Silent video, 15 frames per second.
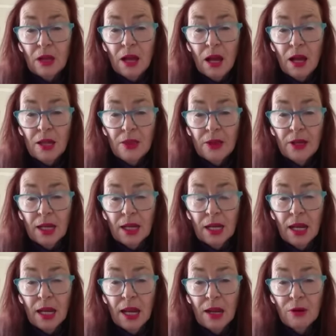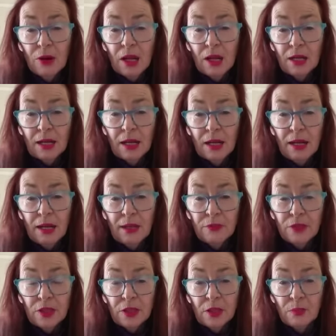either Caroline
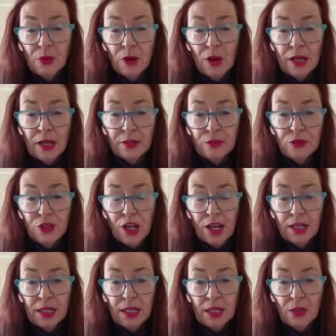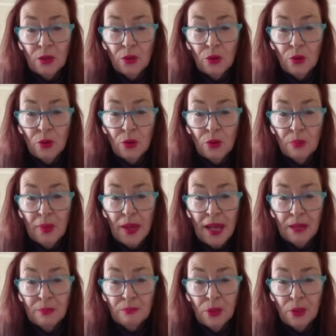Levitt, the bride of Chucky, or
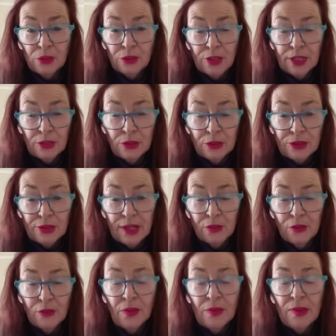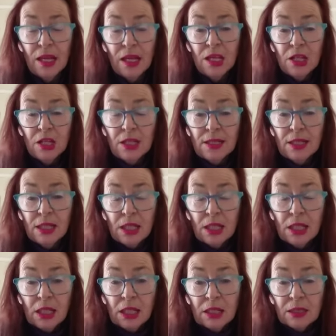Pam Bondi herself,
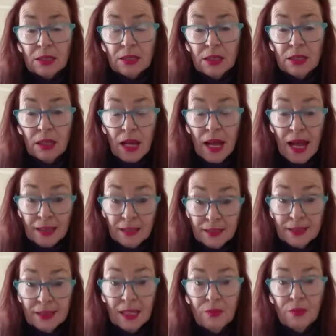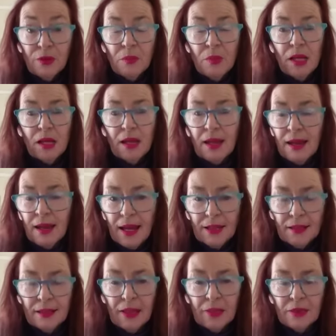and Stephen Miller
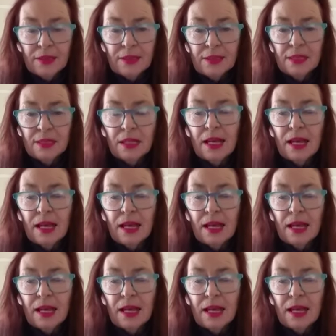and others,